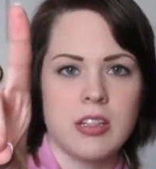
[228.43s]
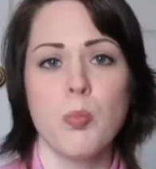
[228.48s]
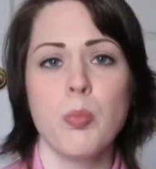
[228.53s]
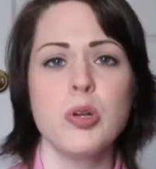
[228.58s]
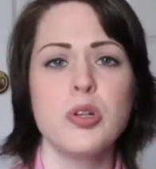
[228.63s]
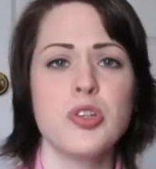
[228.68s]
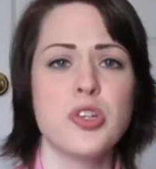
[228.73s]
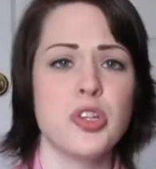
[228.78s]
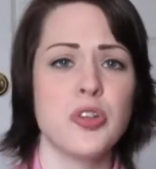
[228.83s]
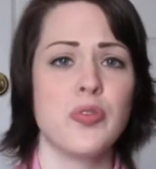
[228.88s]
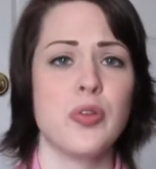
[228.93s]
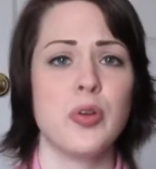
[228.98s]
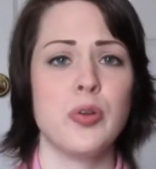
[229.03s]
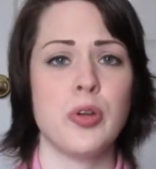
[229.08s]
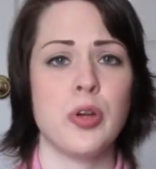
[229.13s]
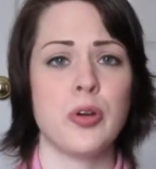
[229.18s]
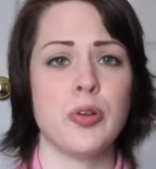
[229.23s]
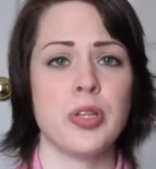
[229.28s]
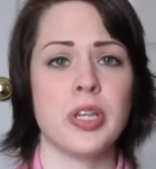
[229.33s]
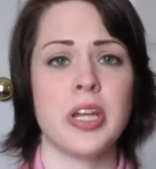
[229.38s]
Most of you
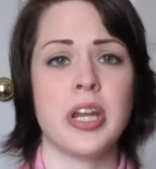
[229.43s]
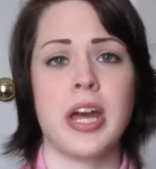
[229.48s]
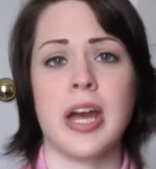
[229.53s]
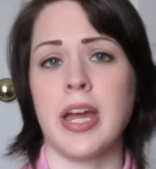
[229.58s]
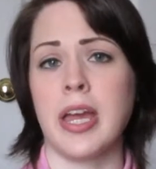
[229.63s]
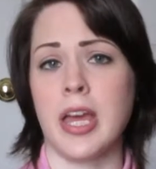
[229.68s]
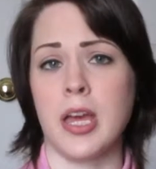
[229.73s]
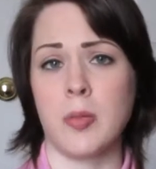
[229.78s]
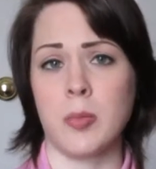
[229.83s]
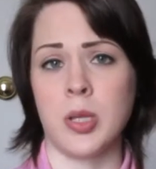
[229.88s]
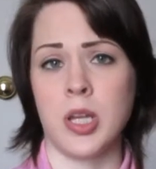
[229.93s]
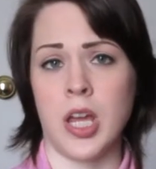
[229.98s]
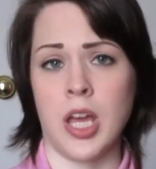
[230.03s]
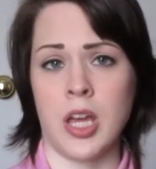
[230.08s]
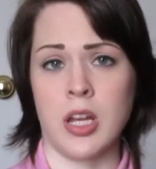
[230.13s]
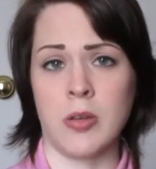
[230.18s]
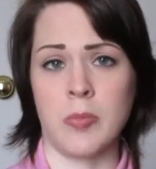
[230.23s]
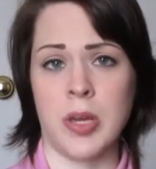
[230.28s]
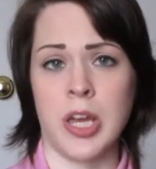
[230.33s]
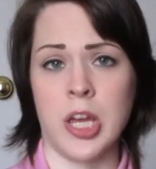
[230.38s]
know that I am an
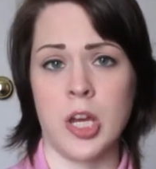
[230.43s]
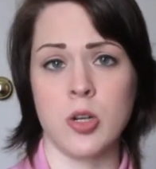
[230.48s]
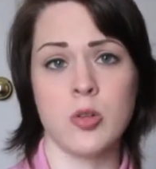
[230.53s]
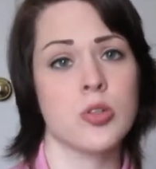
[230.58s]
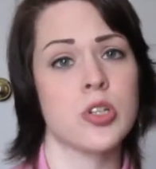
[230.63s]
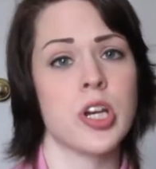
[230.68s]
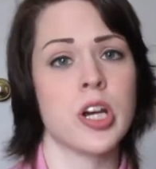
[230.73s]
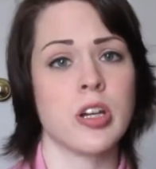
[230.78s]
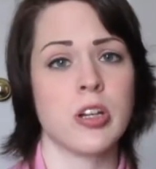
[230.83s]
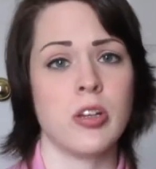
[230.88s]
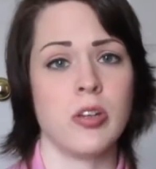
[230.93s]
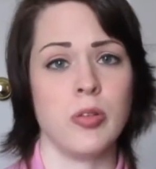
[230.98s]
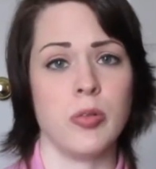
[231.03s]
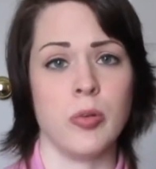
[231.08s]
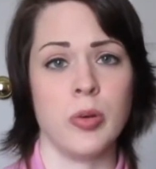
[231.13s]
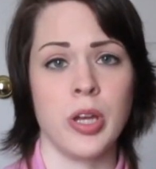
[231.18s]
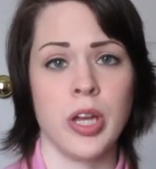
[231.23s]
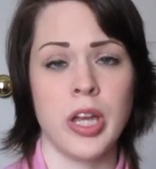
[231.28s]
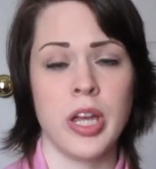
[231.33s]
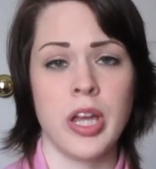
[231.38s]
anime
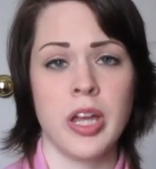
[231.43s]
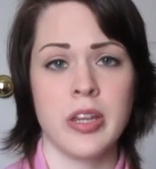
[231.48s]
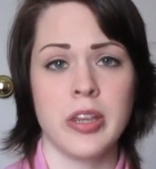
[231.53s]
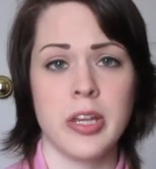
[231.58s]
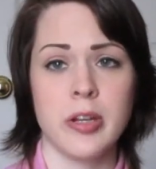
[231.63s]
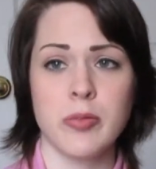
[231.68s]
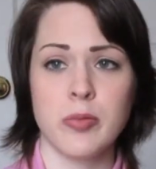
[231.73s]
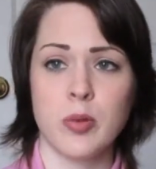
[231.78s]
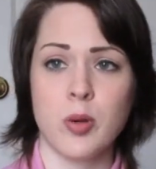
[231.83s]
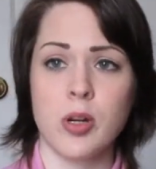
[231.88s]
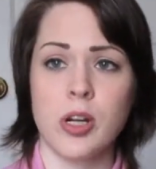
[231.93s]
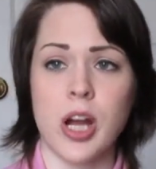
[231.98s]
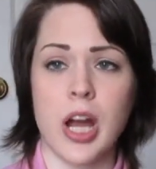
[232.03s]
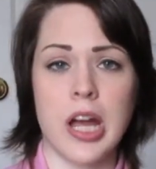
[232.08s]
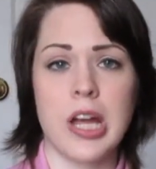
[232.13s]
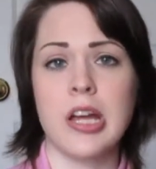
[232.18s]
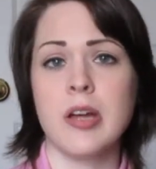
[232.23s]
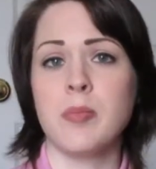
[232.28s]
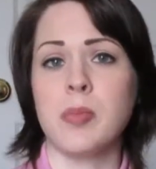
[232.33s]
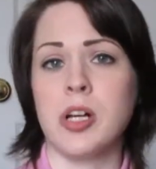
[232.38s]
otaku. Therefore,
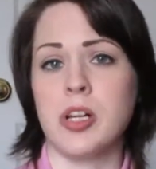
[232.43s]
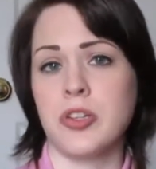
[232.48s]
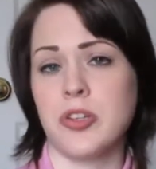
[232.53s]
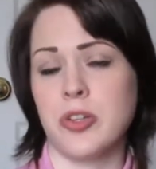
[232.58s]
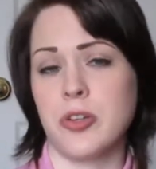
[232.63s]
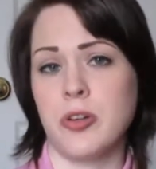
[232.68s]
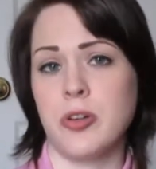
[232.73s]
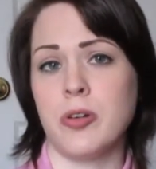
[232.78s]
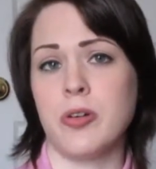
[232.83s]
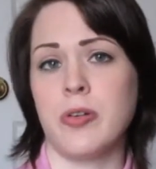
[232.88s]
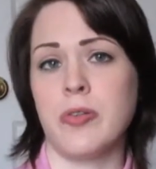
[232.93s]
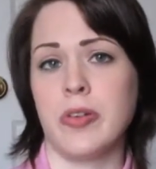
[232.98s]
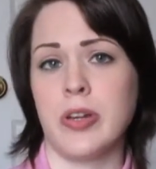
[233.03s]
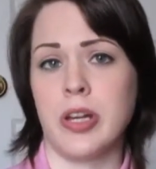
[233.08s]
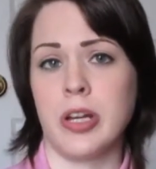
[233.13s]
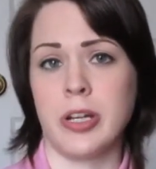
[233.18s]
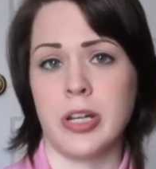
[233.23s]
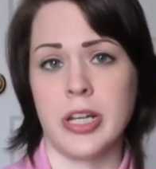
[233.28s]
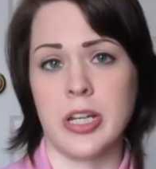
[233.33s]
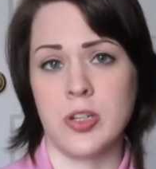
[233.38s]
I am also
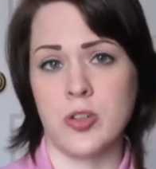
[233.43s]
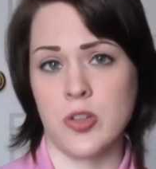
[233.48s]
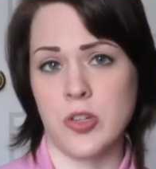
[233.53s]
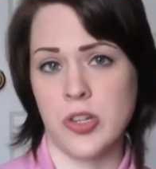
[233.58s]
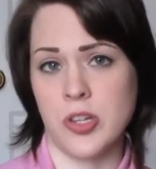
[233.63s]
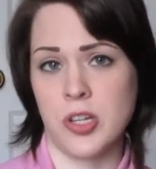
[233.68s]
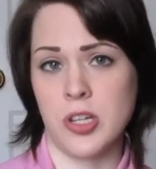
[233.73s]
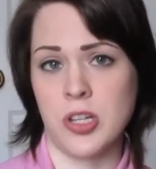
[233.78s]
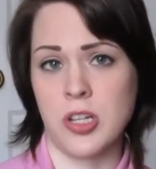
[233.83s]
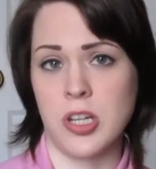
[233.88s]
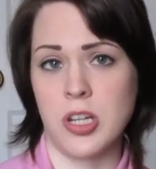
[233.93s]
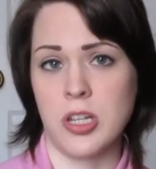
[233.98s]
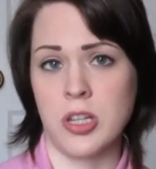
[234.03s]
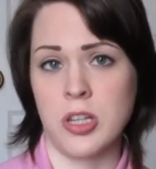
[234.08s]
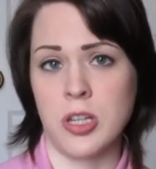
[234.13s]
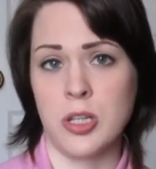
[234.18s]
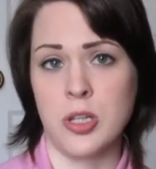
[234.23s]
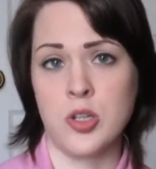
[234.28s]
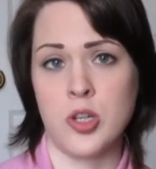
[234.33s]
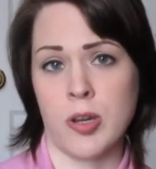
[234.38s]
very interested
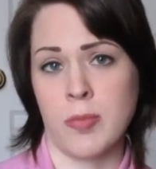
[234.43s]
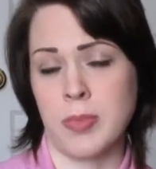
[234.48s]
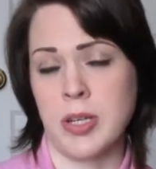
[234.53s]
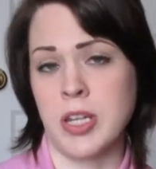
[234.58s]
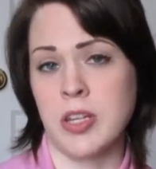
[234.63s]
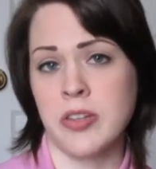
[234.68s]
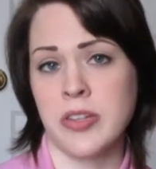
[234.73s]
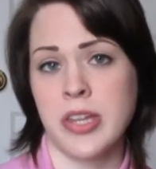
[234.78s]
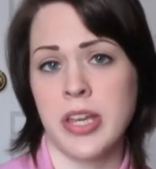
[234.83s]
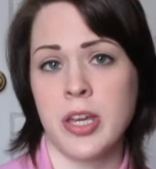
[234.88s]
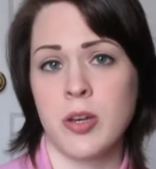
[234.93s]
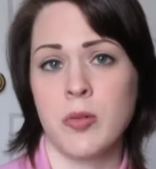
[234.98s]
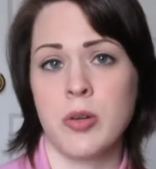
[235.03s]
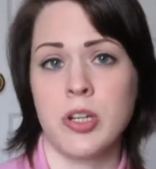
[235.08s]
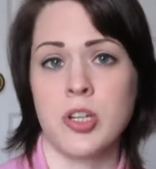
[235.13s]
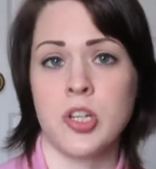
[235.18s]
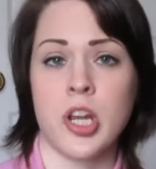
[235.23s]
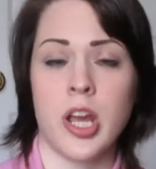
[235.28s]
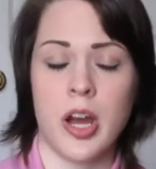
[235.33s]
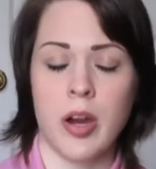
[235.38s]
in the Japanese
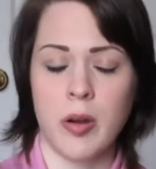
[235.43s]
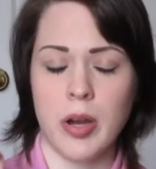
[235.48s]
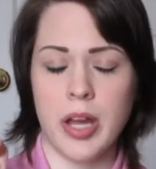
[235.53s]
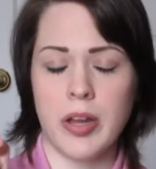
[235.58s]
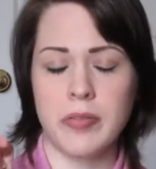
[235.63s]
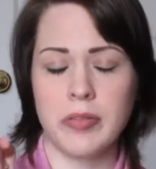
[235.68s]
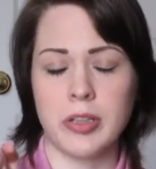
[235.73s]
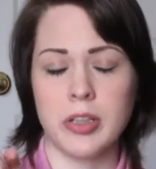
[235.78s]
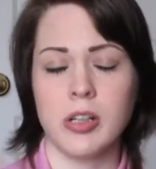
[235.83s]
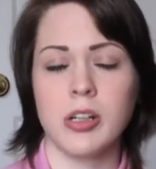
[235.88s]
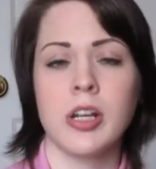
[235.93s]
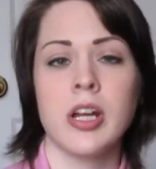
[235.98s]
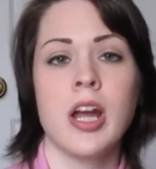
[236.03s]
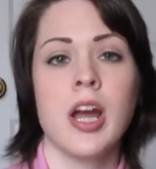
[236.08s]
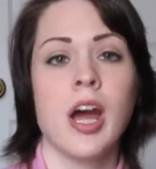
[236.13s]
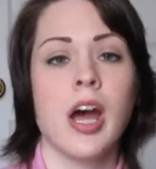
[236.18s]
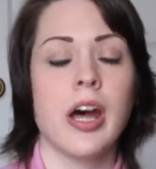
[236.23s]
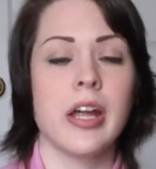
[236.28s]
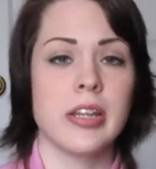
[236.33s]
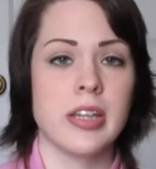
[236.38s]
language. However,
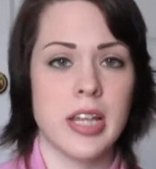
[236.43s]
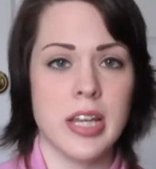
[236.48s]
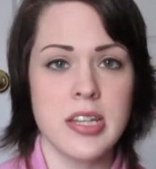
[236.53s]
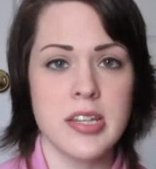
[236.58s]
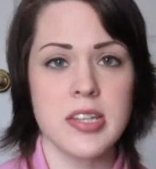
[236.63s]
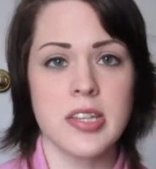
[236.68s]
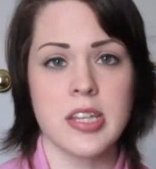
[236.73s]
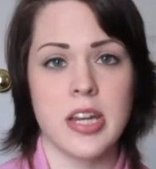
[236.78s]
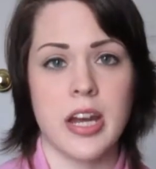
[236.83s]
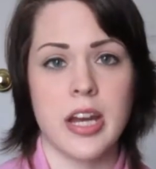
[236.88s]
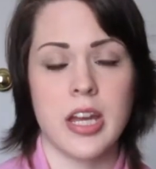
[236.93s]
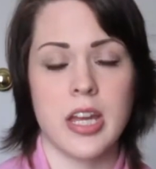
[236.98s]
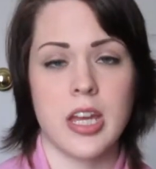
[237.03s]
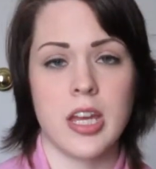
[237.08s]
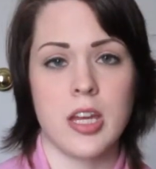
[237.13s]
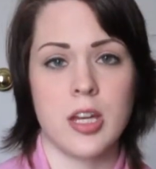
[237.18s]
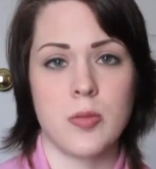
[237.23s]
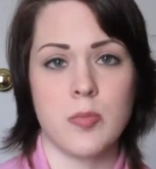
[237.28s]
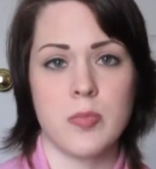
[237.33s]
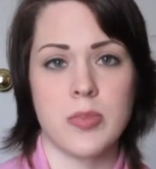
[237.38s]
unless I
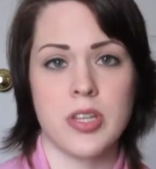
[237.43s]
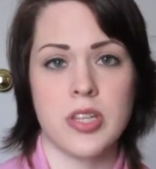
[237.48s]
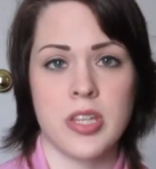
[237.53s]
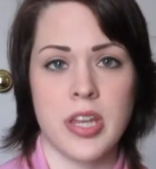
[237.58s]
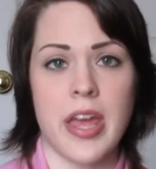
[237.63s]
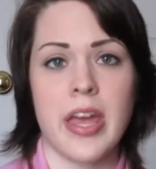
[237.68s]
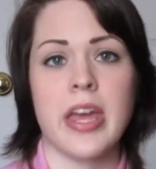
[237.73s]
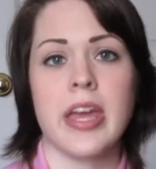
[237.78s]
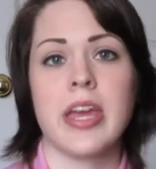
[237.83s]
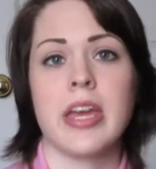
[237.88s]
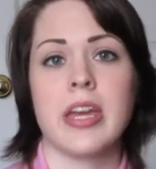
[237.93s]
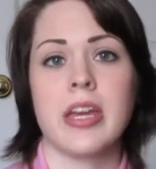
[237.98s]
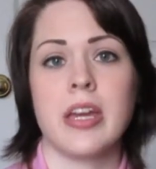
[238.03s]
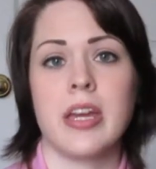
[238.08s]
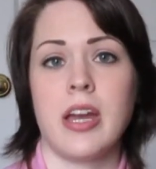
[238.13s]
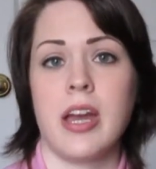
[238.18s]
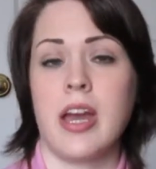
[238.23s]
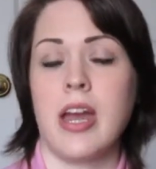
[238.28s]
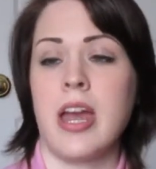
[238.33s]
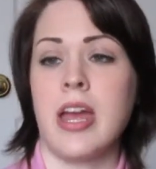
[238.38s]
am
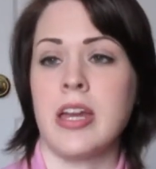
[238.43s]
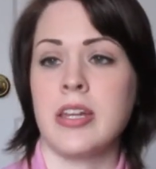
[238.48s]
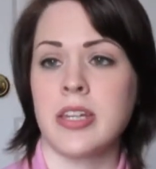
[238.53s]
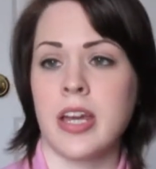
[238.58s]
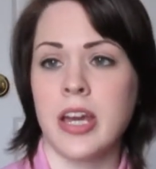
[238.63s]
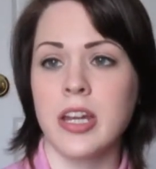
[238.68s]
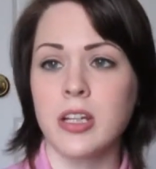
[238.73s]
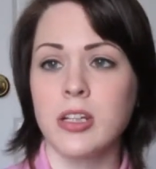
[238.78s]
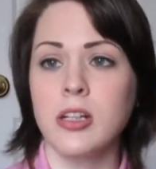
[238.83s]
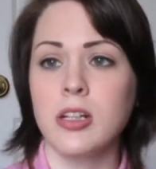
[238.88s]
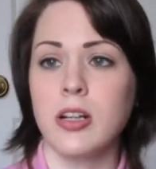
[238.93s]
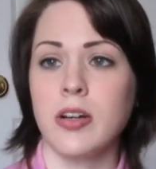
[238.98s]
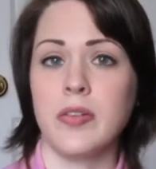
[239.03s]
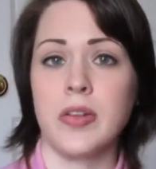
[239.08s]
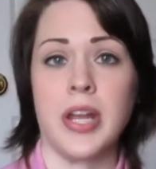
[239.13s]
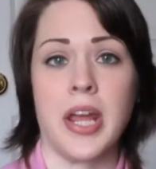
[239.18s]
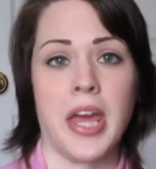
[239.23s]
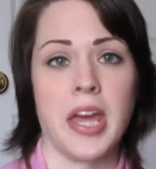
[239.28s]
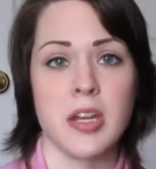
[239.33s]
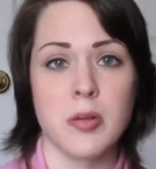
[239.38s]
saying a title of
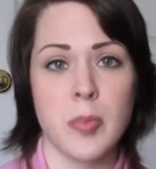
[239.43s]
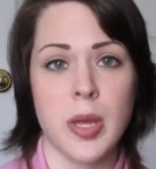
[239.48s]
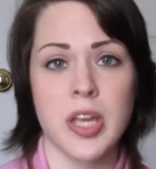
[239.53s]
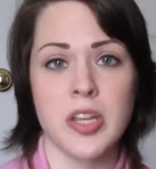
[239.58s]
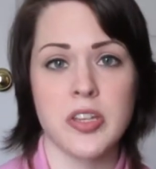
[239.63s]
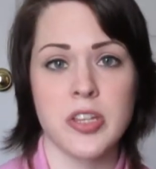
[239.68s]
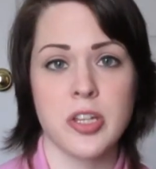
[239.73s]
an anime